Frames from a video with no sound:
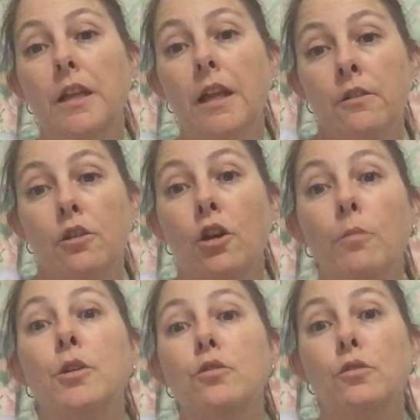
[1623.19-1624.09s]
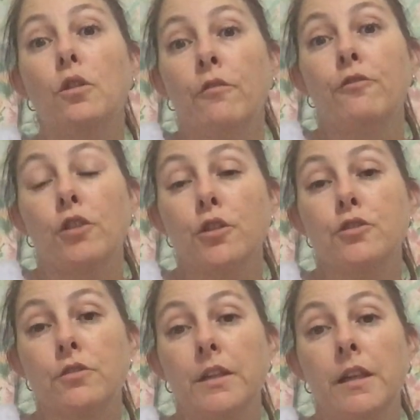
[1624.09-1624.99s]
in the common good of
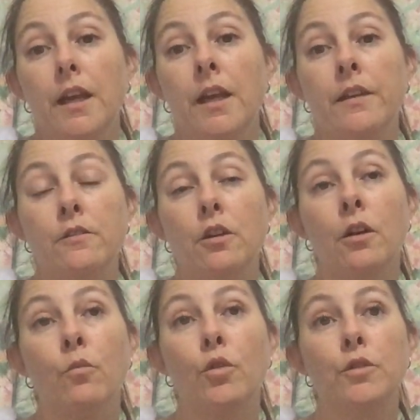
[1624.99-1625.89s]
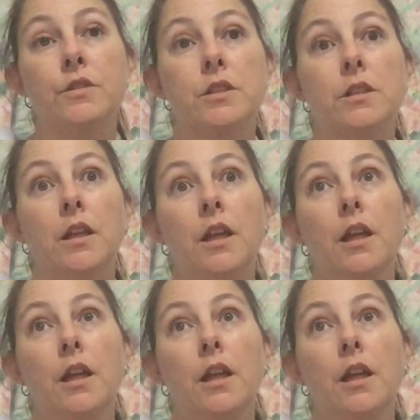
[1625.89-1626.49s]
crocheting, and I want